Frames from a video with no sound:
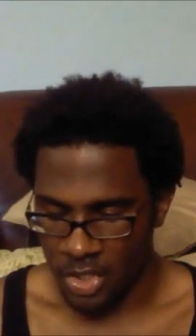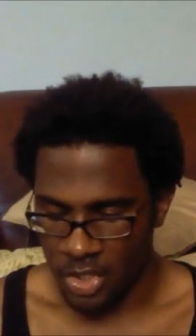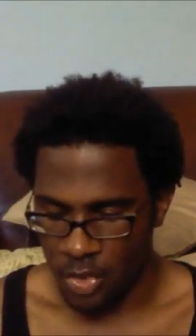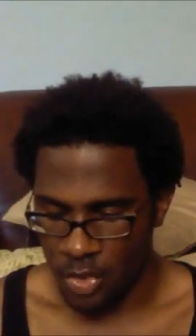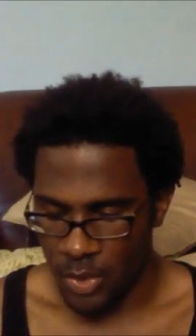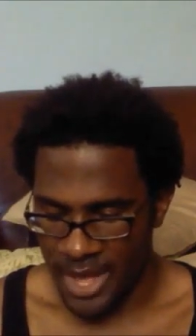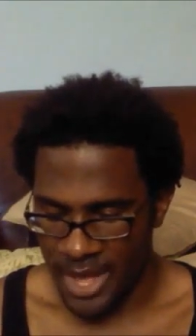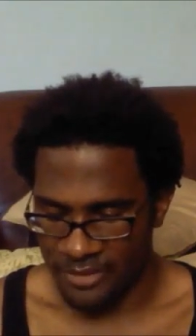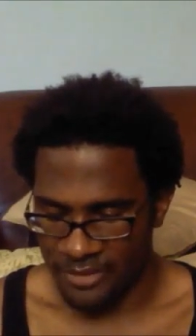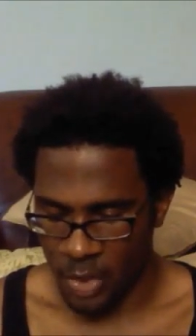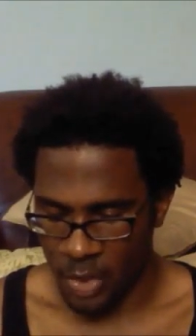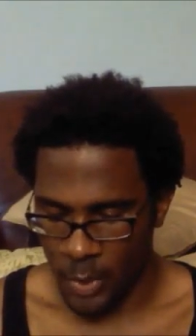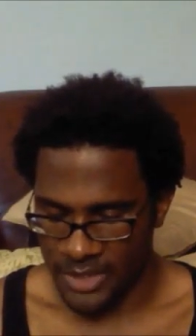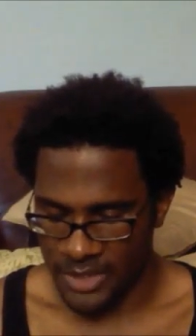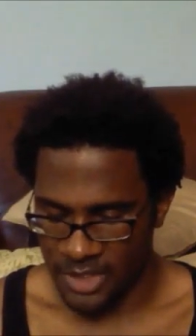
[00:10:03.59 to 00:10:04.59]
you have a
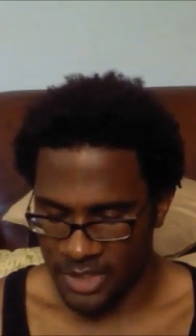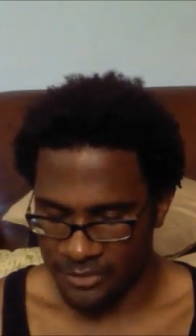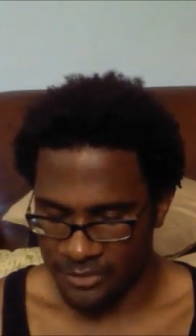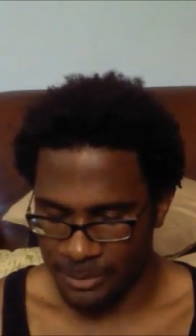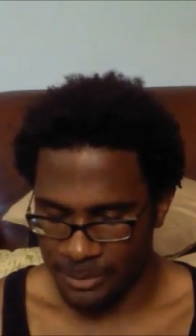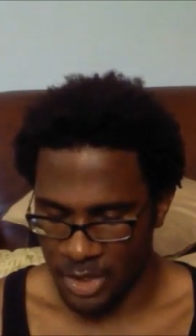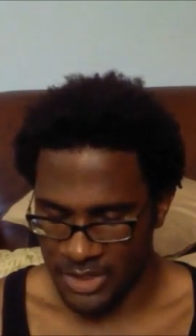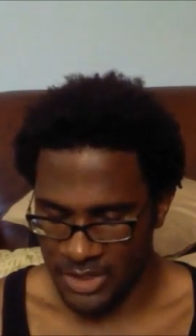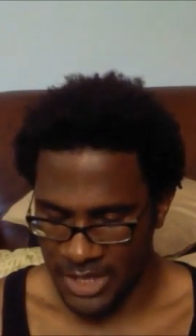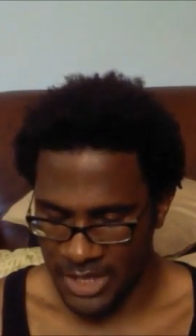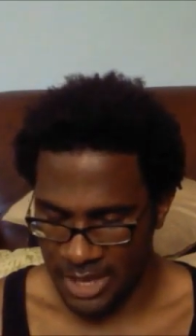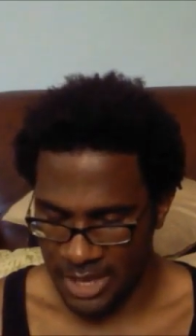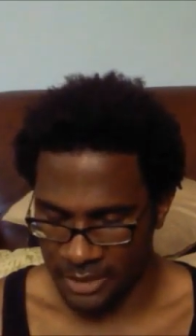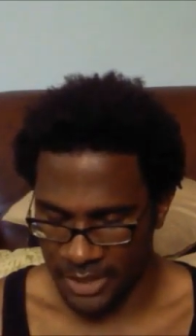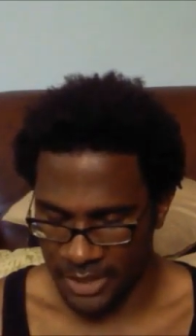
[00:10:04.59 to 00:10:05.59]
Quicksilver
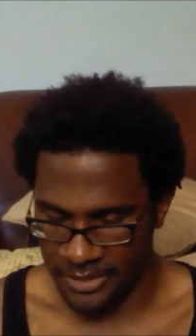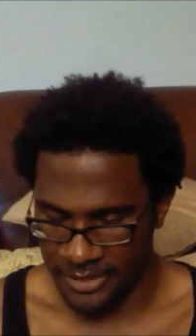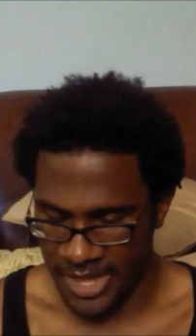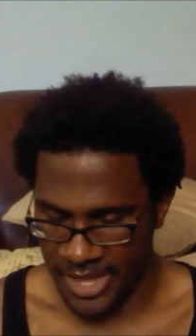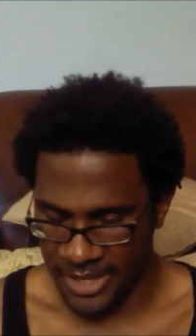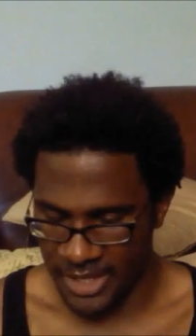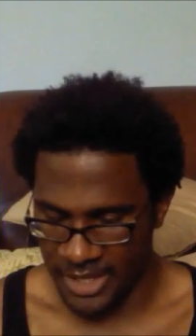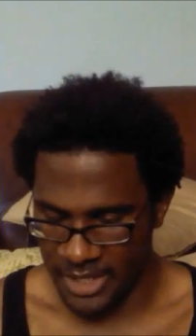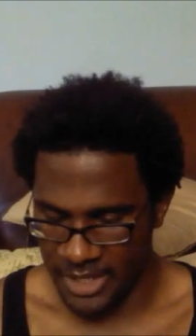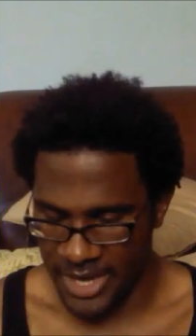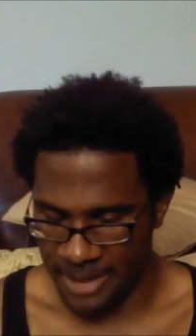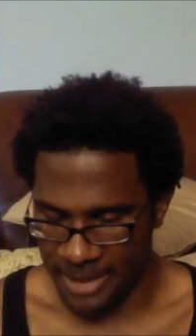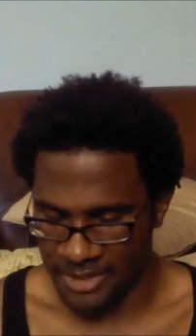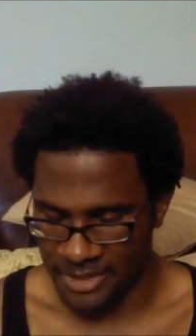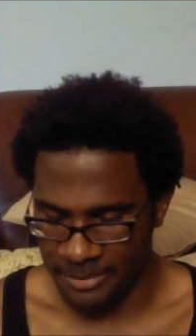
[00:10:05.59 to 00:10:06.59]
personality that can
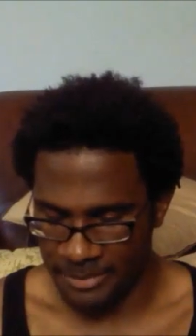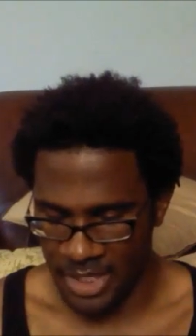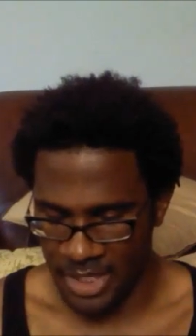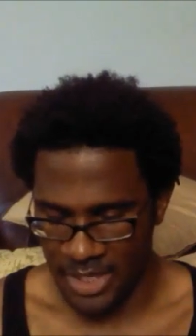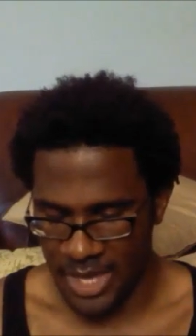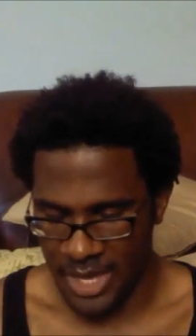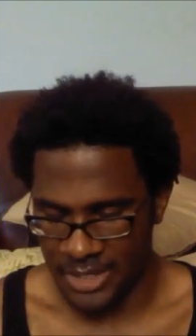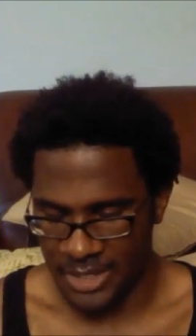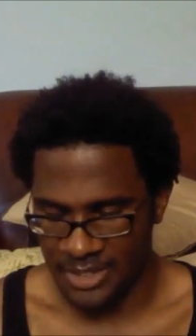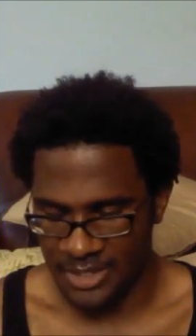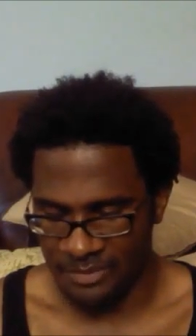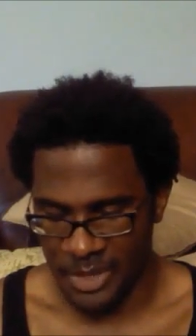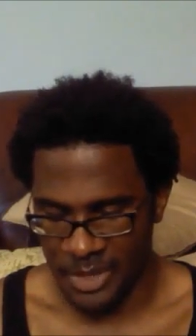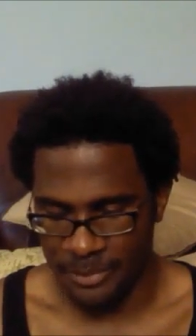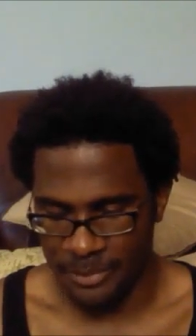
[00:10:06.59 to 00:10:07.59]
adapt to many kinds
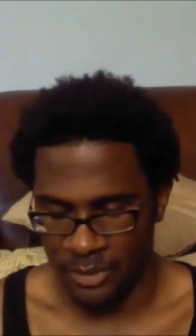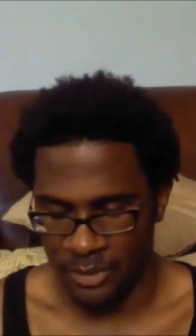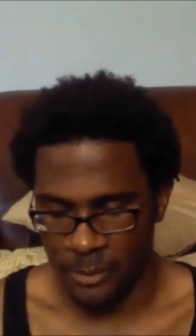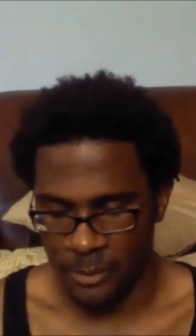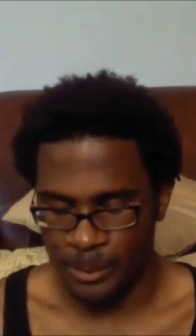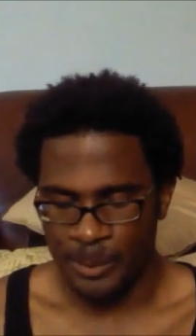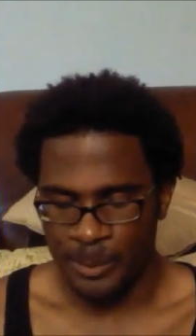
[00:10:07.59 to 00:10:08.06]
of people.